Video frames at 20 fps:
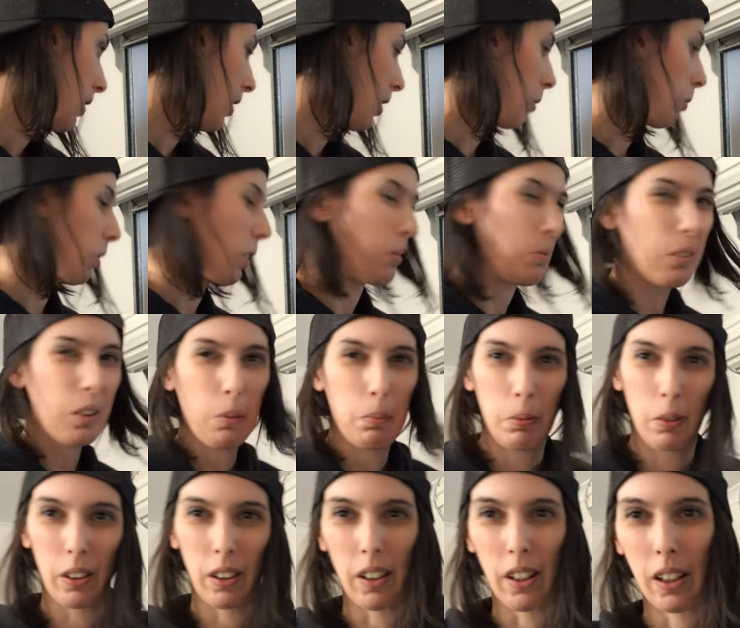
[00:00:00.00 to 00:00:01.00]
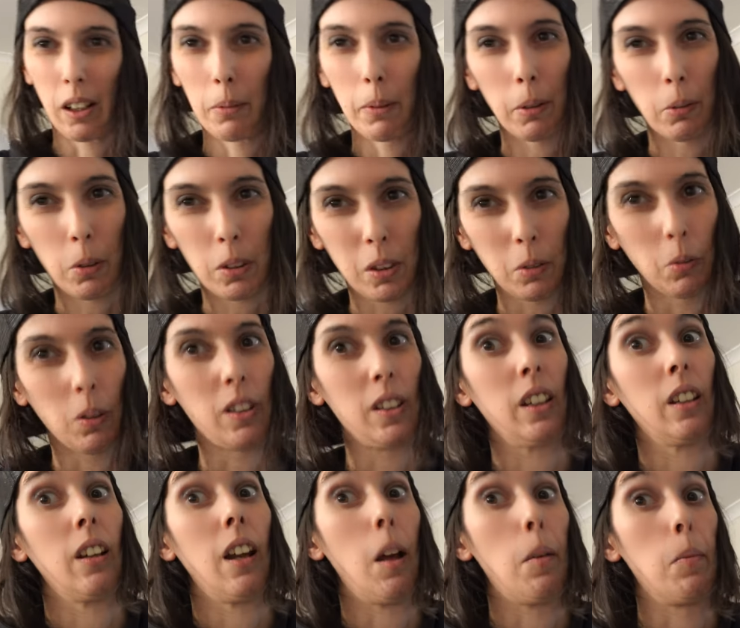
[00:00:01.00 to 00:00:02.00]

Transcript: You know what, I'm just gonna put it in here. I mean, what's the worst that could